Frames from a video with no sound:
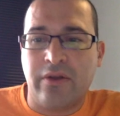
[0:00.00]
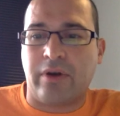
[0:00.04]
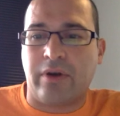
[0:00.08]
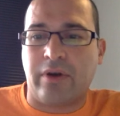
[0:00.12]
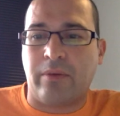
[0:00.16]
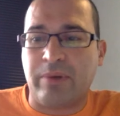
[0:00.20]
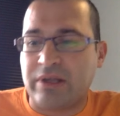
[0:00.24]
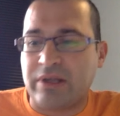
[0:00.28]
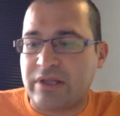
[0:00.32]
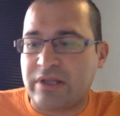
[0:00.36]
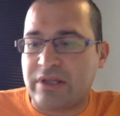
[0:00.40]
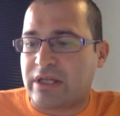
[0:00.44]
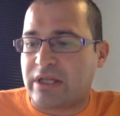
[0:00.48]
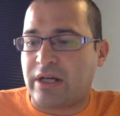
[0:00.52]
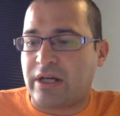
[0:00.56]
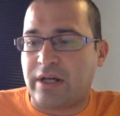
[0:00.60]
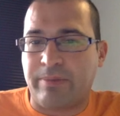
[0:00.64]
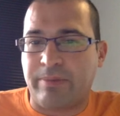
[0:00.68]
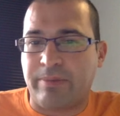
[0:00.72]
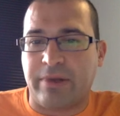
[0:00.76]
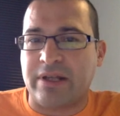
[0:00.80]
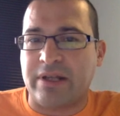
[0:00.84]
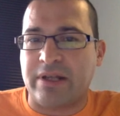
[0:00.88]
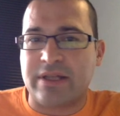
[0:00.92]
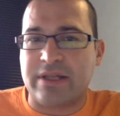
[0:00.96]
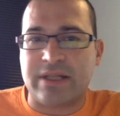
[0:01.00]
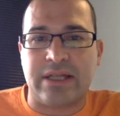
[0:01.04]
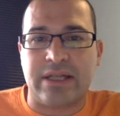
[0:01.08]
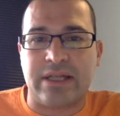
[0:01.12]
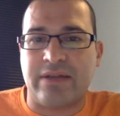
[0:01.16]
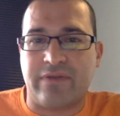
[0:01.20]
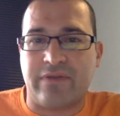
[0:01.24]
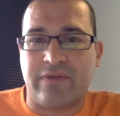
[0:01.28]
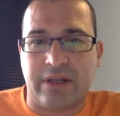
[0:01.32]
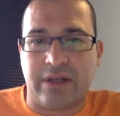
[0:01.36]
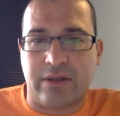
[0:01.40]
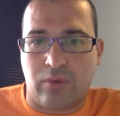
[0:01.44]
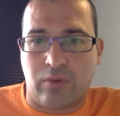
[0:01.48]
their build script and see
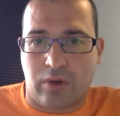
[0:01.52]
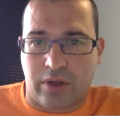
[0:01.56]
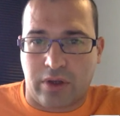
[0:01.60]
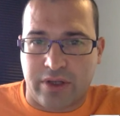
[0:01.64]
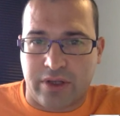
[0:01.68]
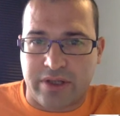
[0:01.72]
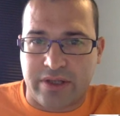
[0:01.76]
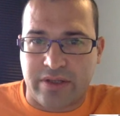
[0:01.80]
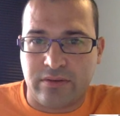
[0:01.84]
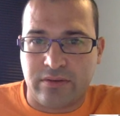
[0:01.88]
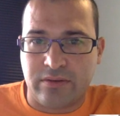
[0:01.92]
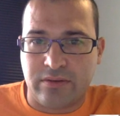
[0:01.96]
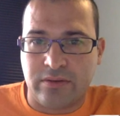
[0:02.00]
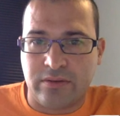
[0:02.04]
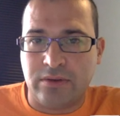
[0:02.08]
if that works.